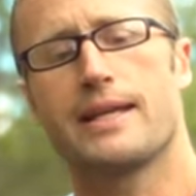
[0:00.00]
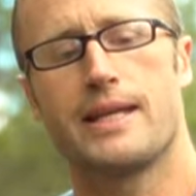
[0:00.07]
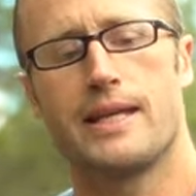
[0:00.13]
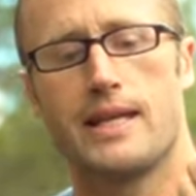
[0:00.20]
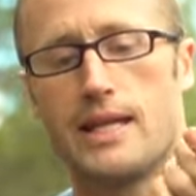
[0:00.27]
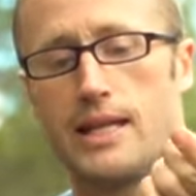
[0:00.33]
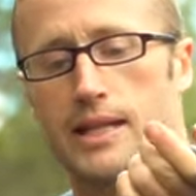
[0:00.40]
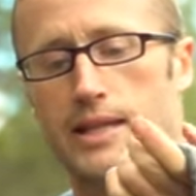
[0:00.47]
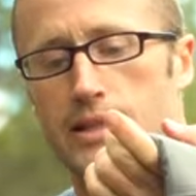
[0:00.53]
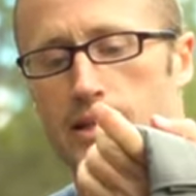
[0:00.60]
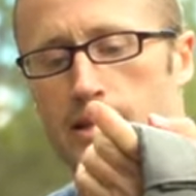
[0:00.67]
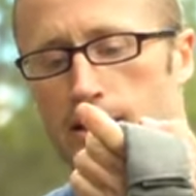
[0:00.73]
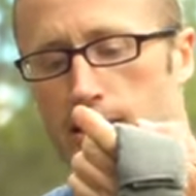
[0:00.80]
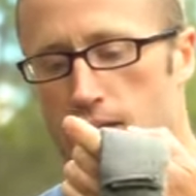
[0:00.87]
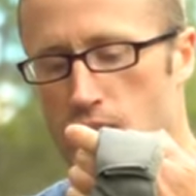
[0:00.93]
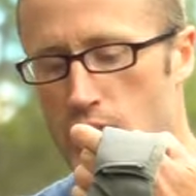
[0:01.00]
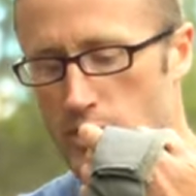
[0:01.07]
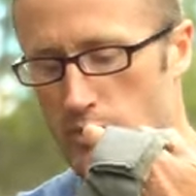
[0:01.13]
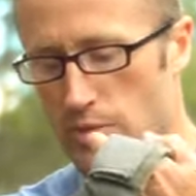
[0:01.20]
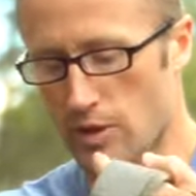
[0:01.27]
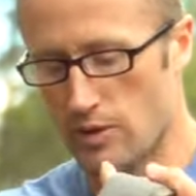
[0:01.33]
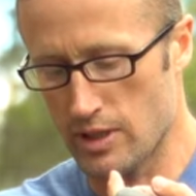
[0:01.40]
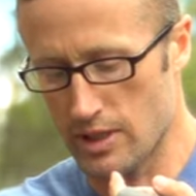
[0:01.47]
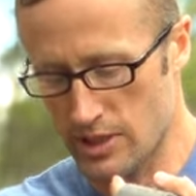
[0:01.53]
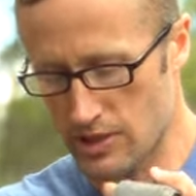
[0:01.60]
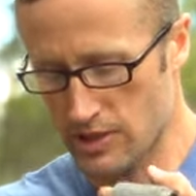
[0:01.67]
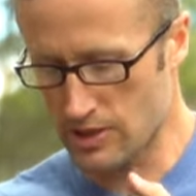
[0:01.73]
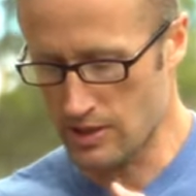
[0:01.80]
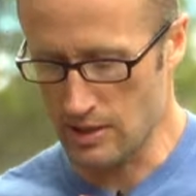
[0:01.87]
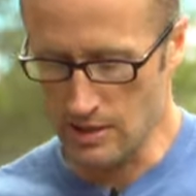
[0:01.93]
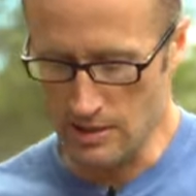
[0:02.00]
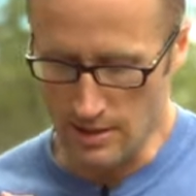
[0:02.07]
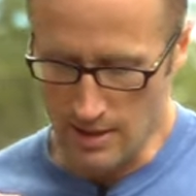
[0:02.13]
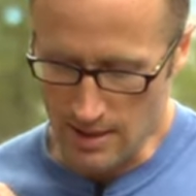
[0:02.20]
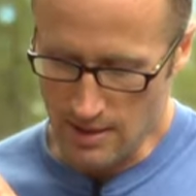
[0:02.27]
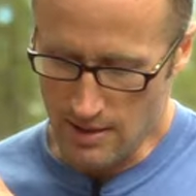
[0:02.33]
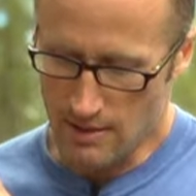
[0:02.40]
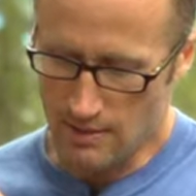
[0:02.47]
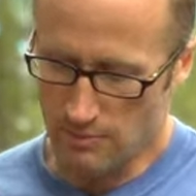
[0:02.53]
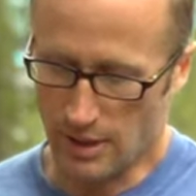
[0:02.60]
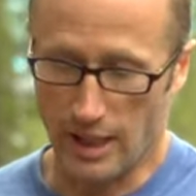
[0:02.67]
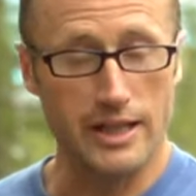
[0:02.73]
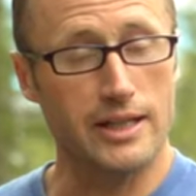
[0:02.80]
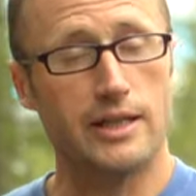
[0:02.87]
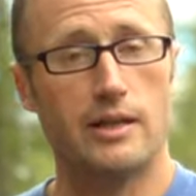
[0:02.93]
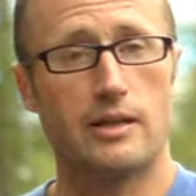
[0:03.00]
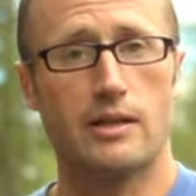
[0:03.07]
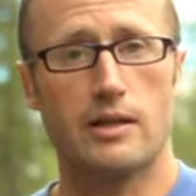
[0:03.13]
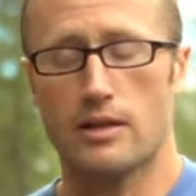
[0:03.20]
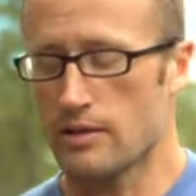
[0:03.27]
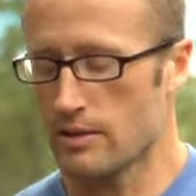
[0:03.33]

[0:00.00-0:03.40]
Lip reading: in the Spiritus plate carrier.